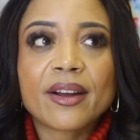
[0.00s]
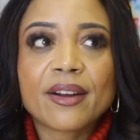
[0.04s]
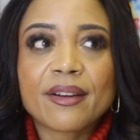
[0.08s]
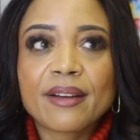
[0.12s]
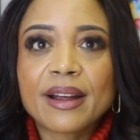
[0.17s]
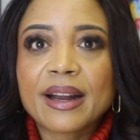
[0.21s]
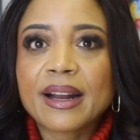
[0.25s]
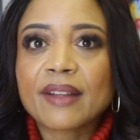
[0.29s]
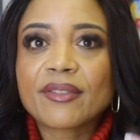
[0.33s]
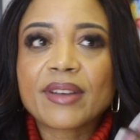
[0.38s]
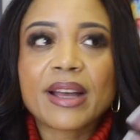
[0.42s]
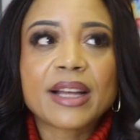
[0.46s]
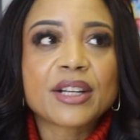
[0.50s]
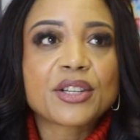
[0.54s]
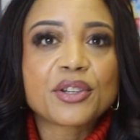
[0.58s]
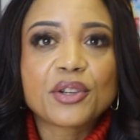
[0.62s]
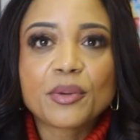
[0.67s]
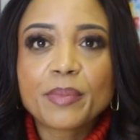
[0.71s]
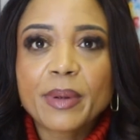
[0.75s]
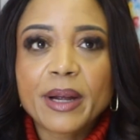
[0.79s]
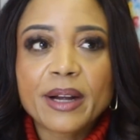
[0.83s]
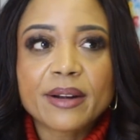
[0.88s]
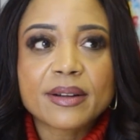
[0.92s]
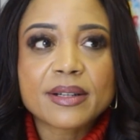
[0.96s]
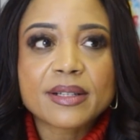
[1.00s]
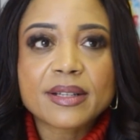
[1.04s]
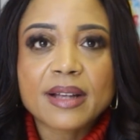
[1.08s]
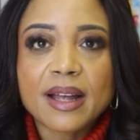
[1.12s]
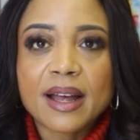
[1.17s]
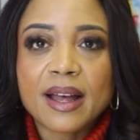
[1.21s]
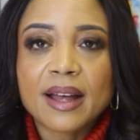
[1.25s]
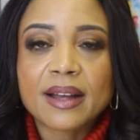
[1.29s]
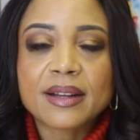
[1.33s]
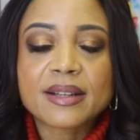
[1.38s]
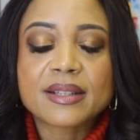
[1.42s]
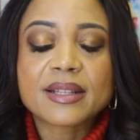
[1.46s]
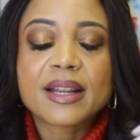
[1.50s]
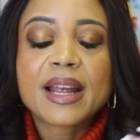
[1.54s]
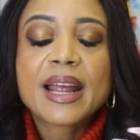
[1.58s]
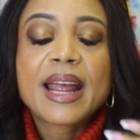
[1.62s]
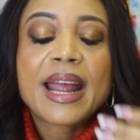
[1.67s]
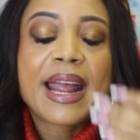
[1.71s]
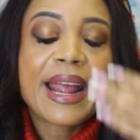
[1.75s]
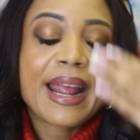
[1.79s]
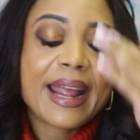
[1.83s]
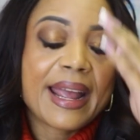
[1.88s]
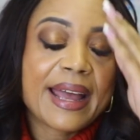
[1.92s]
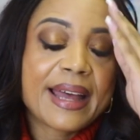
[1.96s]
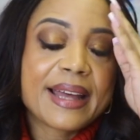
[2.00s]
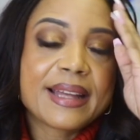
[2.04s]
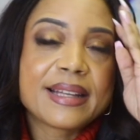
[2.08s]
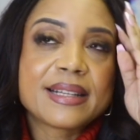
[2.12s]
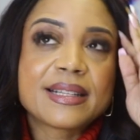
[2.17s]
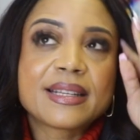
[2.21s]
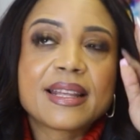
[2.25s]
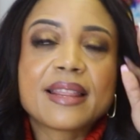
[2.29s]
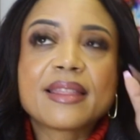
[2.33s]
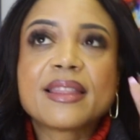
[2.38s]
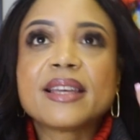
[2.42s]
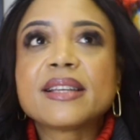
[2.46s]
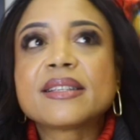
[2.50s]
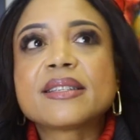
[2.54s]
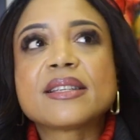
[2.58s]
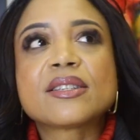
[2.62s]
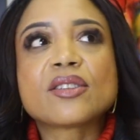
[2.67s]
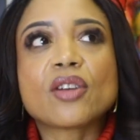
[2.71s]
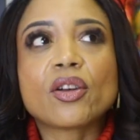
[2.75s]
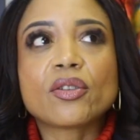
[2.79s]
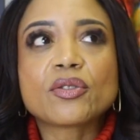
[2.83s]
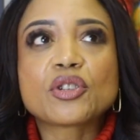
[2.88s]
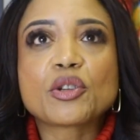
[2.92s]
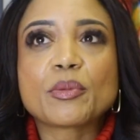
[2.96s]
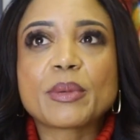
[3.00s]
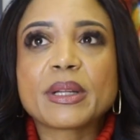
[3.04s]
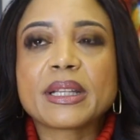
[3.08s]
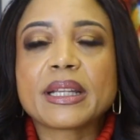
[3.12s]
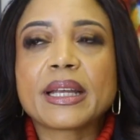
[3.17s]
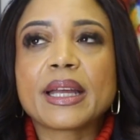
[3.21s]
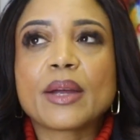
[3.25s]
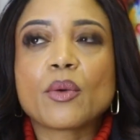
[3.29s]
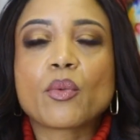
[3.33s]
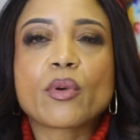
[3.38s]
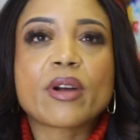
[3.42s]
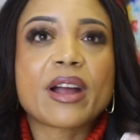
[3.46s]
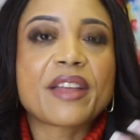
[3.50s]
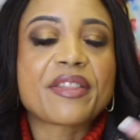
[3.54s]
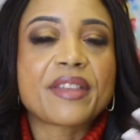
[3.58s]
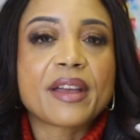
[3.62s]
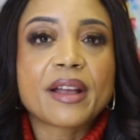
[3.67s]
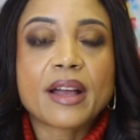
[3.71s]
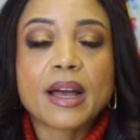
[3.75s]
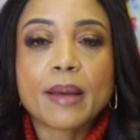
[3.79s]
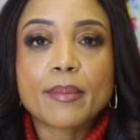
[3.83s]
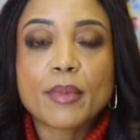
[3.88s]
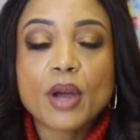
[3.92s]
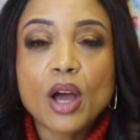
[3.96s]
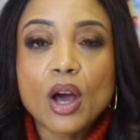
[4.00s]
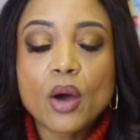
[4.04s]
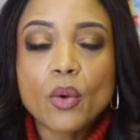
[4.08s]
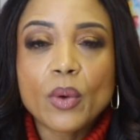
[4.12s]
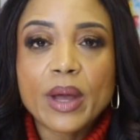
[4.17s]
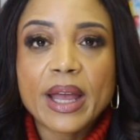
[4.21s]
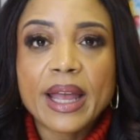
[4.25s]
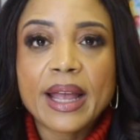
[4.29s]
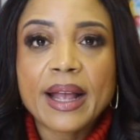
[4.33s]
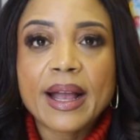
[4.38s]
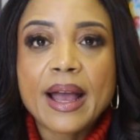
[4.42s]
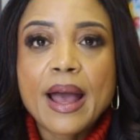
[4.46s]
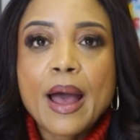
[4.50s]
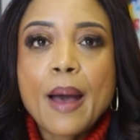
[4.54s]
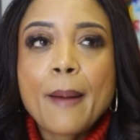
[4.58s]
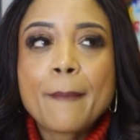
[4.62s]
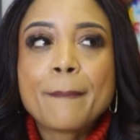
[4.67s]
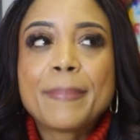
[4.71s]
all right, I've got two pair of socks and this is ultimately where I think I'm going,